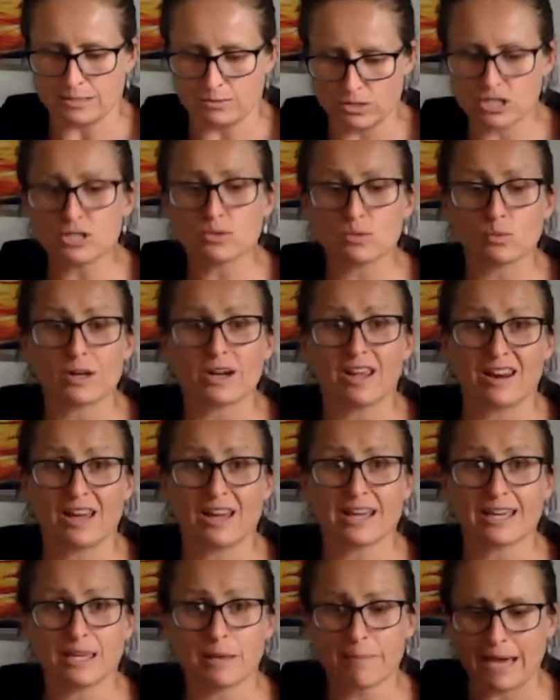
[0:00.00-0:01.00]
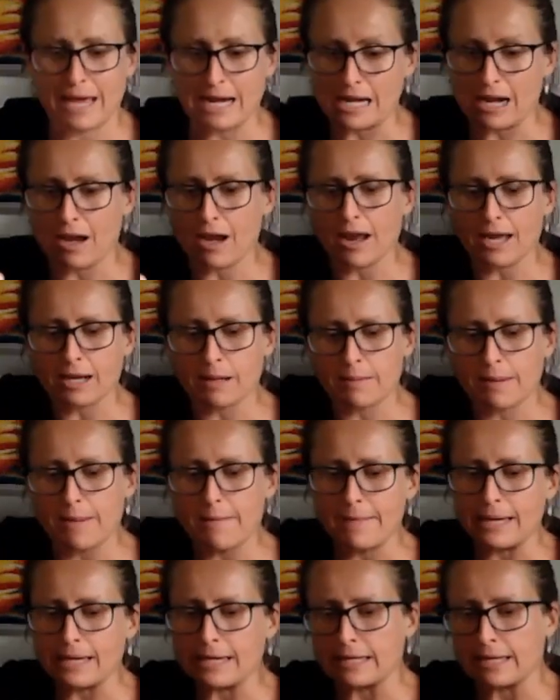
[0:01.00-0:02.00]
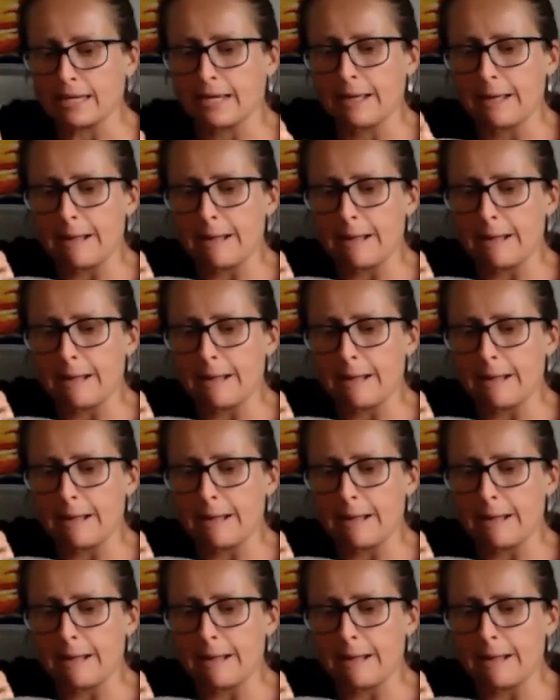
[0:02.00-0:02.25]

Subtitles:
which is what I like about it. I like my meat,